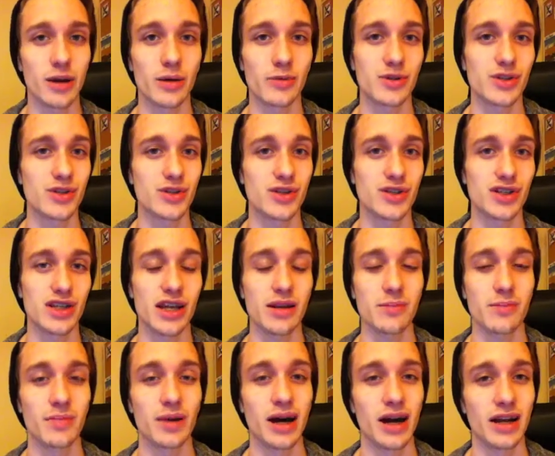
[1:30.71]
I was just
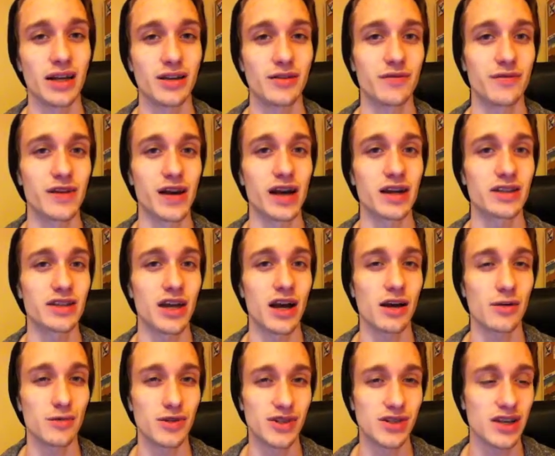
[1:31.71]
getting by, and in fact,
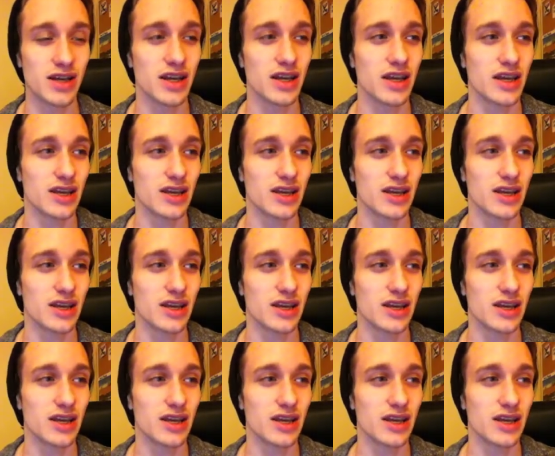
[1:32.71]
I was,